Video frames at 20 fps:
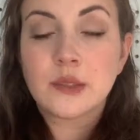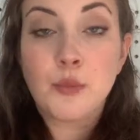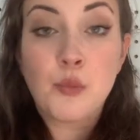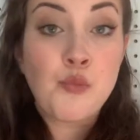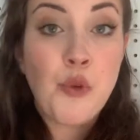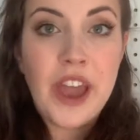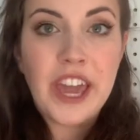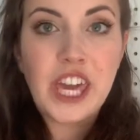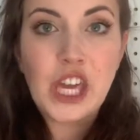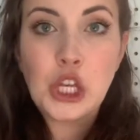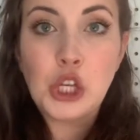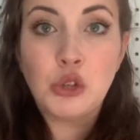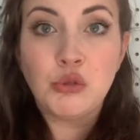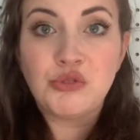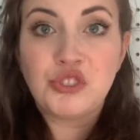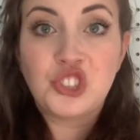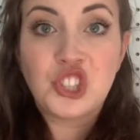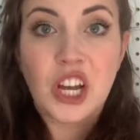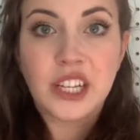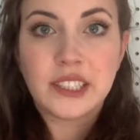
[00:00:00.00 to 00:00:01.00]
Breaking news,
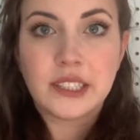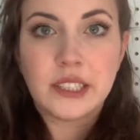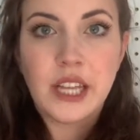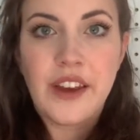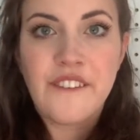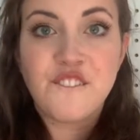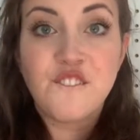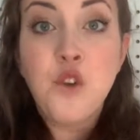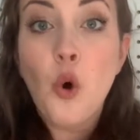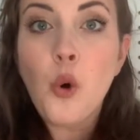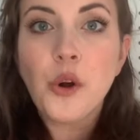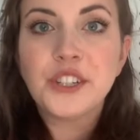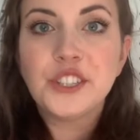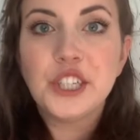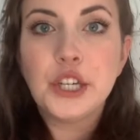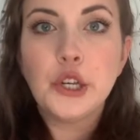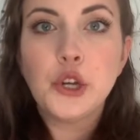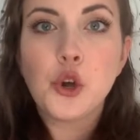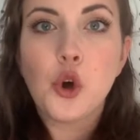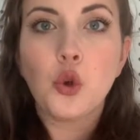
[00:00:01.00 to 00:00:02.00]
Justin,
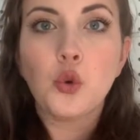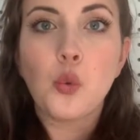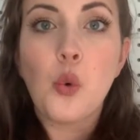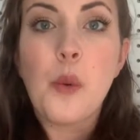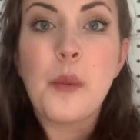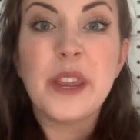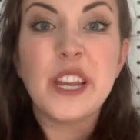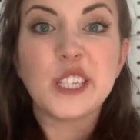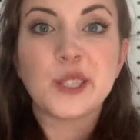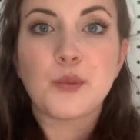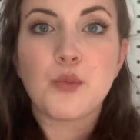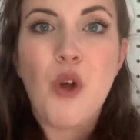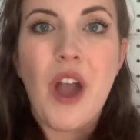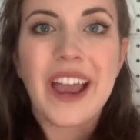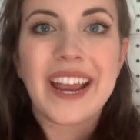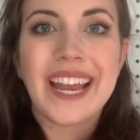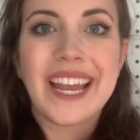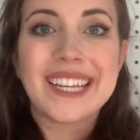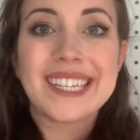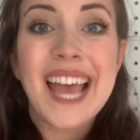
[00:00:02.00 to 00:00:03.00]
14-year-old woman is
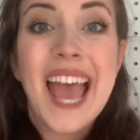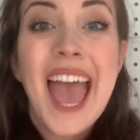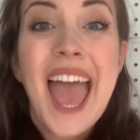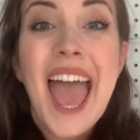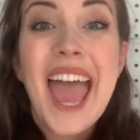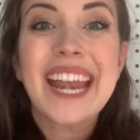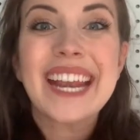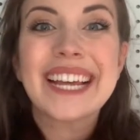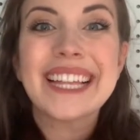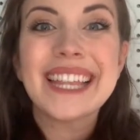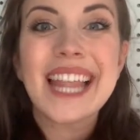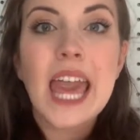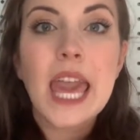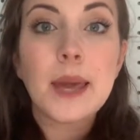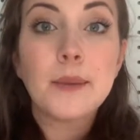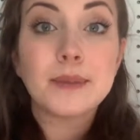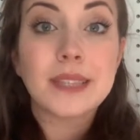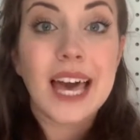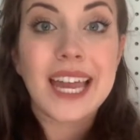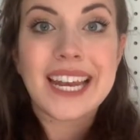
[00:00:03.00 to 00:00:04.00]
pregnant and
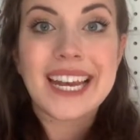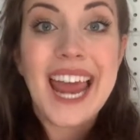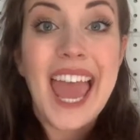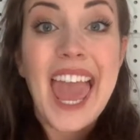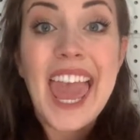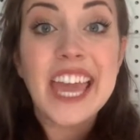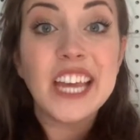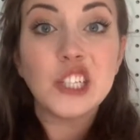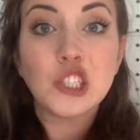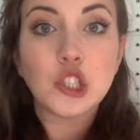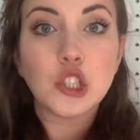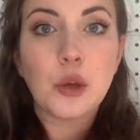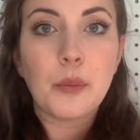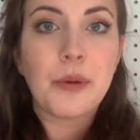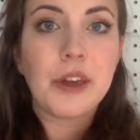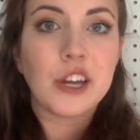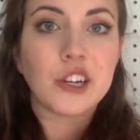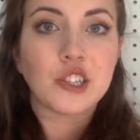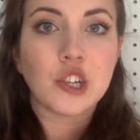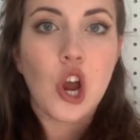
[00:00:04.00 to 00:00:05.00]
claims that an angel
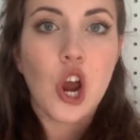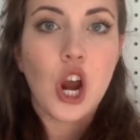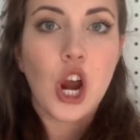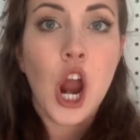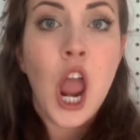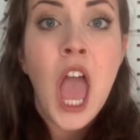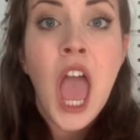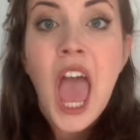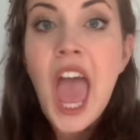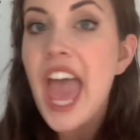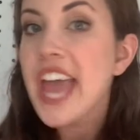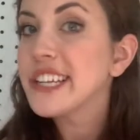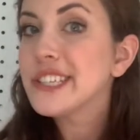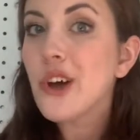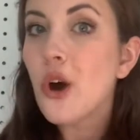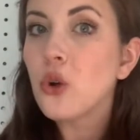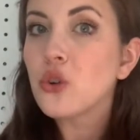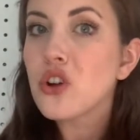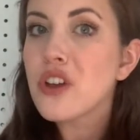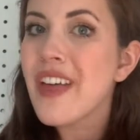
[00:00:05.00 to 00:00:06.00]
appeared to her and
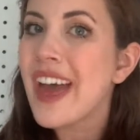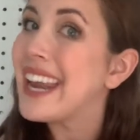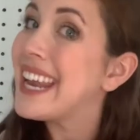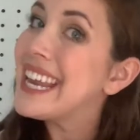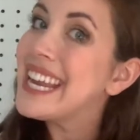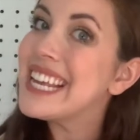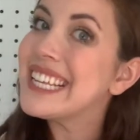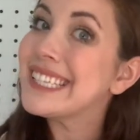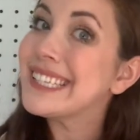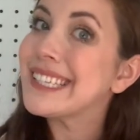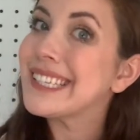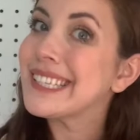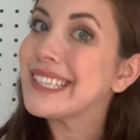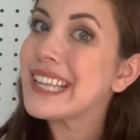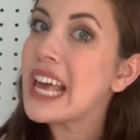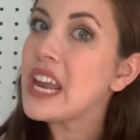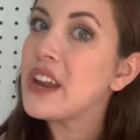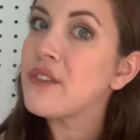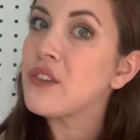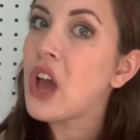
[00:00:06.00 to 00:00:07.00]
told her that it is the
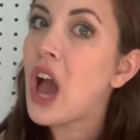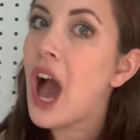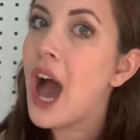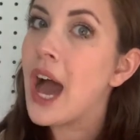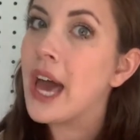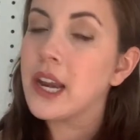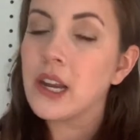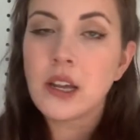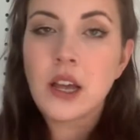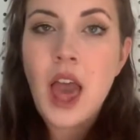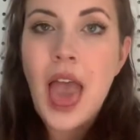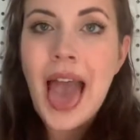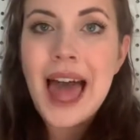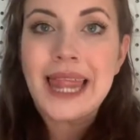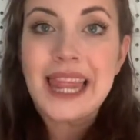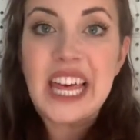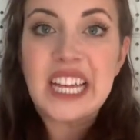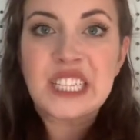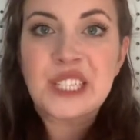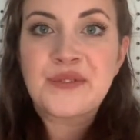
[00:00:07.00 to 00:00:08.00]
Son of God.
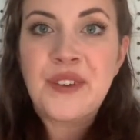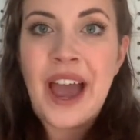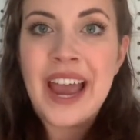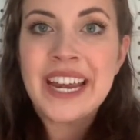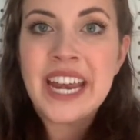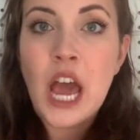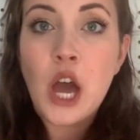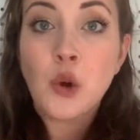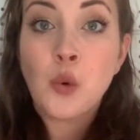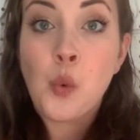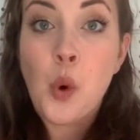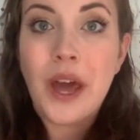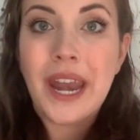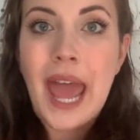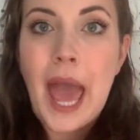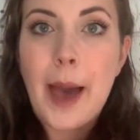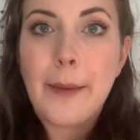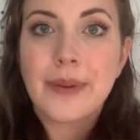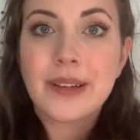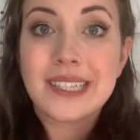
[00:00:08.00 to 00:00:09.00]
Let's find out what
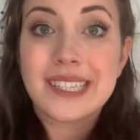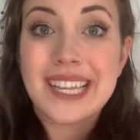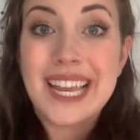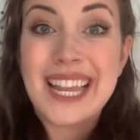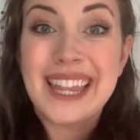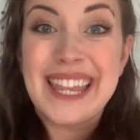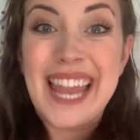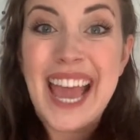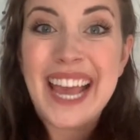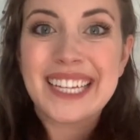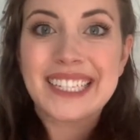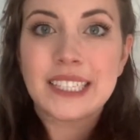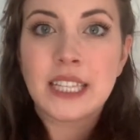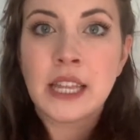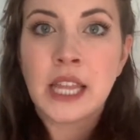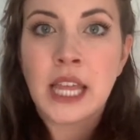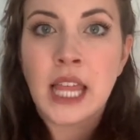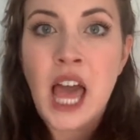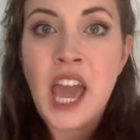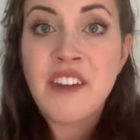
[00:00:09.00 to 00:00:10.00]
happens next in
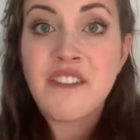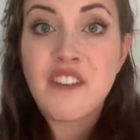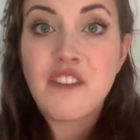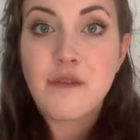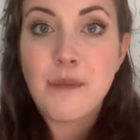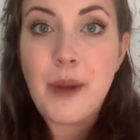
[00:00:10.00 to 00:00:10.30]
the life of